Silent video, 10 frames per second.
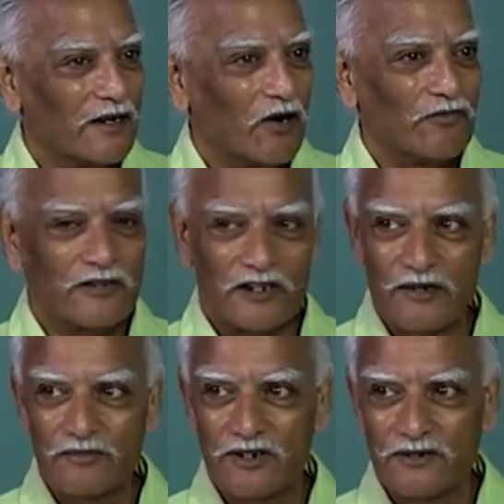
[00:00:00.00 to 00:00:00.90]

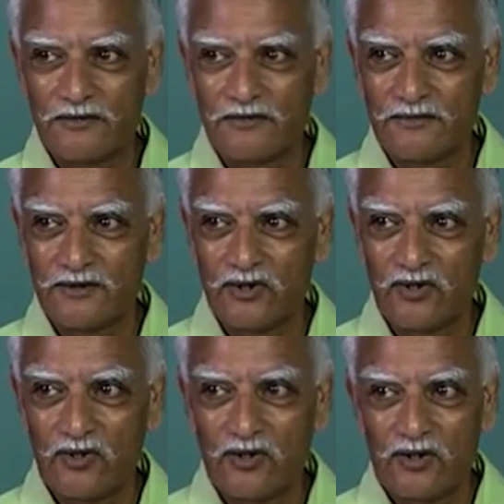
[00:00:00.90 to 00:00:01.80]
Oftentimes
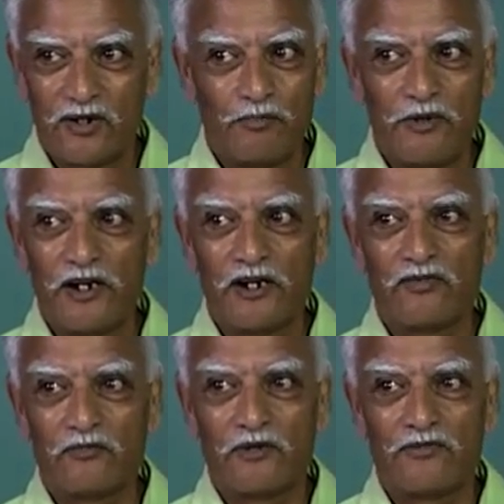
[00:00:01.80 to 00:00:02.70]
the period
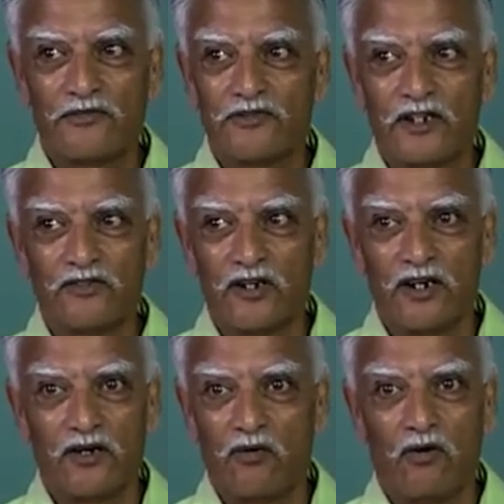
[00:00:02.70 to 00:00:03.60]
from the fifth
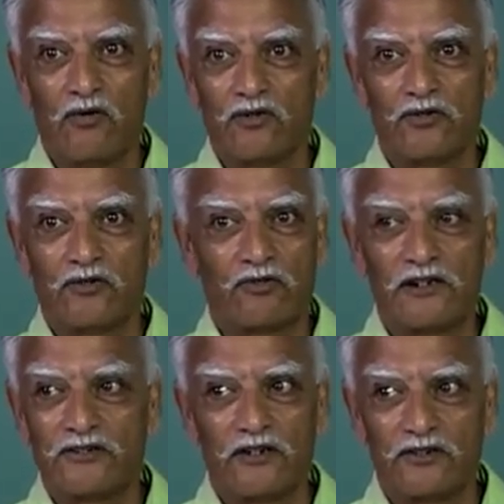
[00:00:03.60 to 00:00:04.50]
century on to the
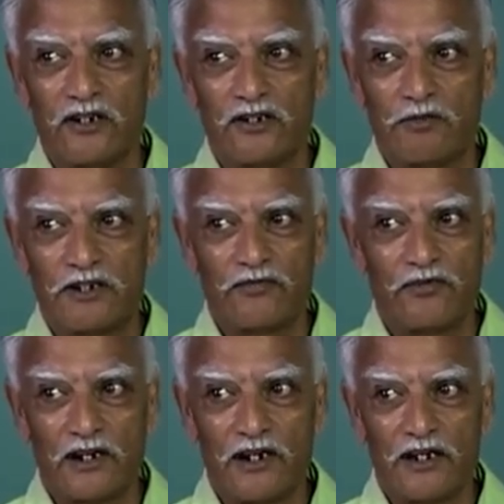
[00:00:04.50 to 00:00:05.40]
twelfth century
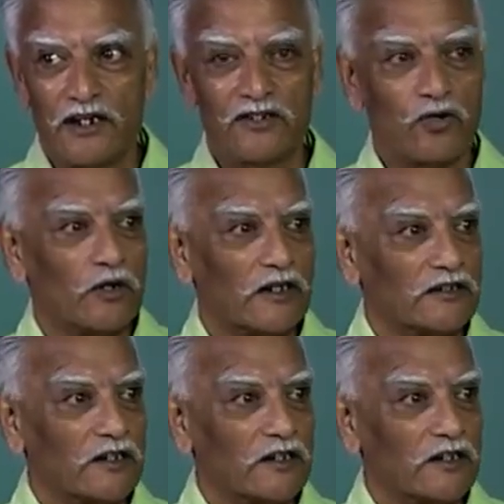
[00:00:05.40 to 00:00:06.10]
specifically is known as